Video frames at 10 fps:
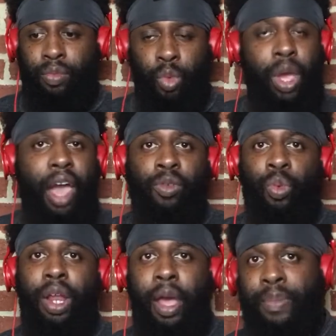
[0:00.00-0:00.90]
We have
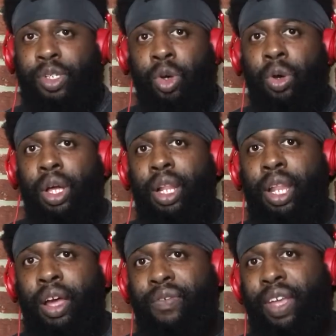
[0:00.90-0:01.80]
one episode
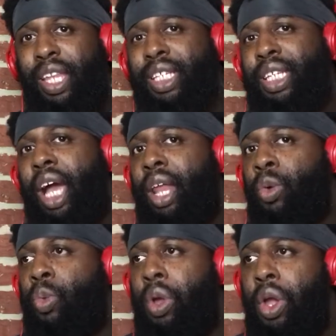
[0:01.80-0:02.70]
left, and it's kind
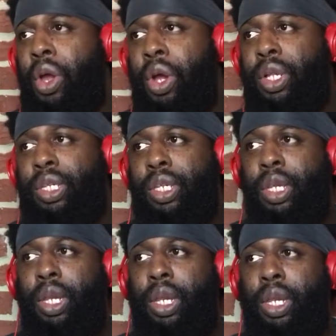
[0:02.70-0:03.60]
of weird
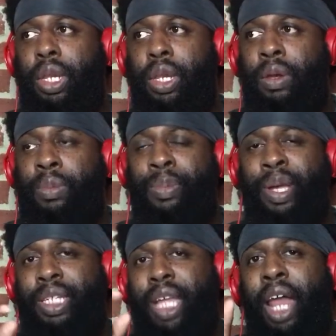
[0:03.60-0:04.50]

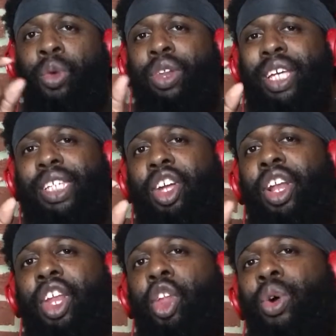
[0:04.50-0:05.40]
because I don't
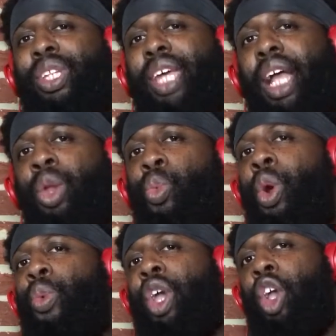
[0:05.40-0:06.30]
necessarily know exactly where
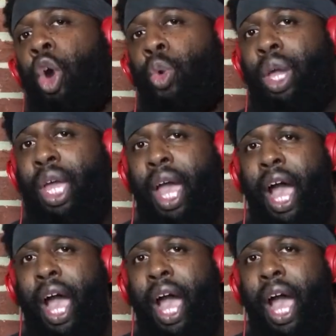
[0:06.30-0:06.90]
we're going.